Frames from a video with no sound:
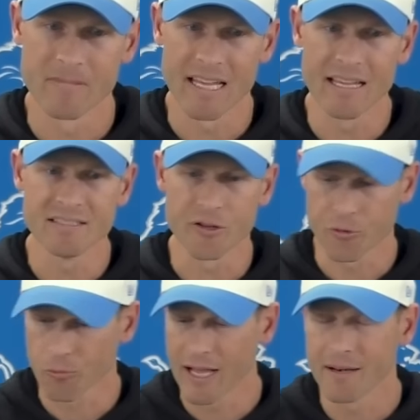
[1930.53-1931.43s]
He's a
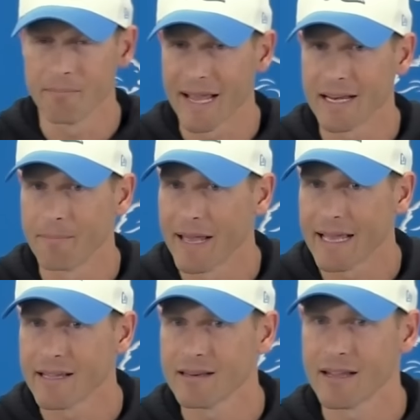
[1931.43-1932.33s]
threat in
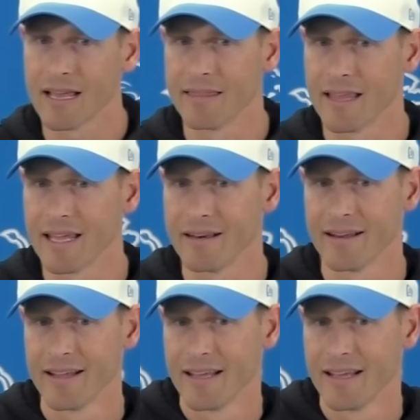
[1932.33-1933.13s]
man-to-man, and then